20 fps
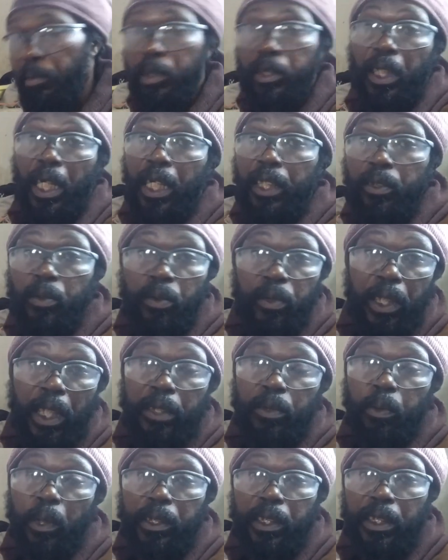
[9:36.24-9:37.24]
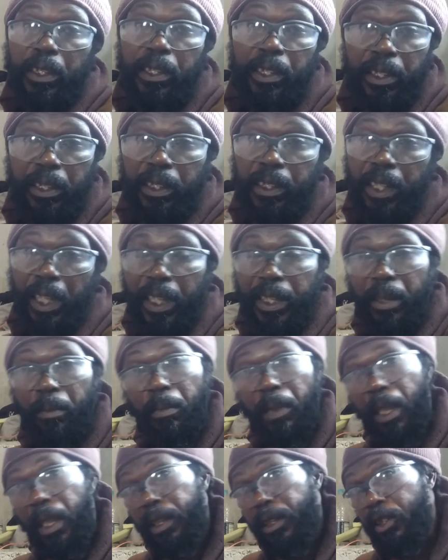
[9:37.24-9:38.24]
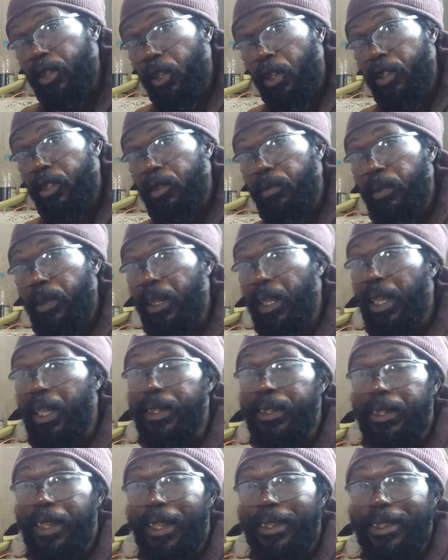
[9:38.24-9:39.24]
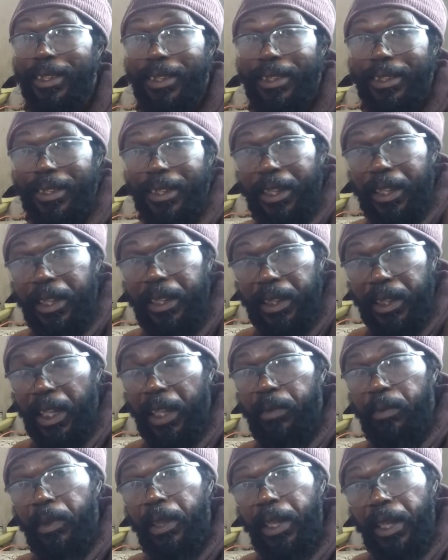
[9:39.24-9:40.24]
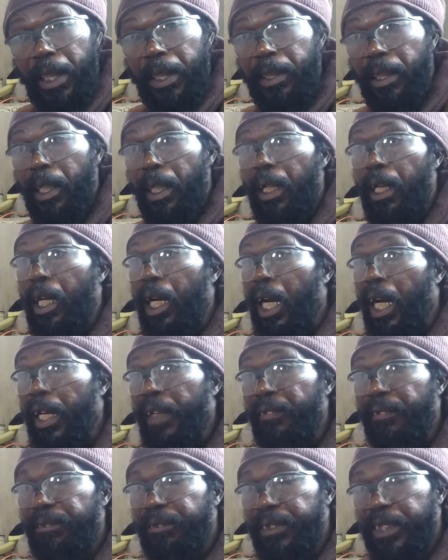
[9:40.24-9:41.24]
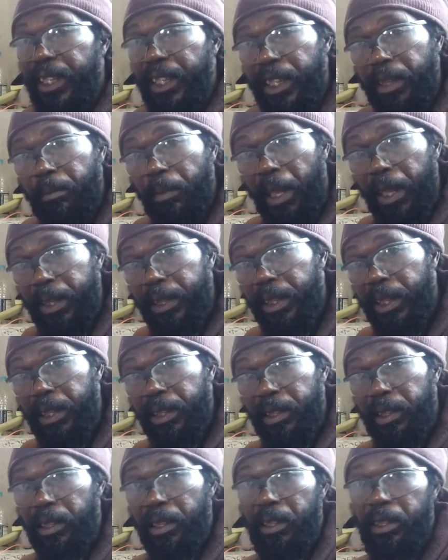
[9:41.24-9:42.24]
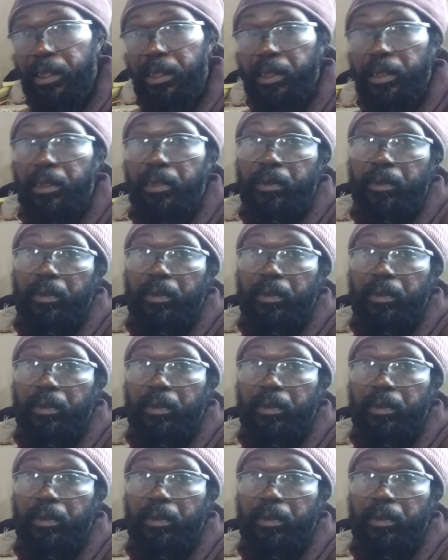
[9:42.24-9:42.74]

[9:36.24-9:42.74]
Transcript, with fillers: but I know that's what is inside of my son because that's the genes that we get. I've seen my sisters,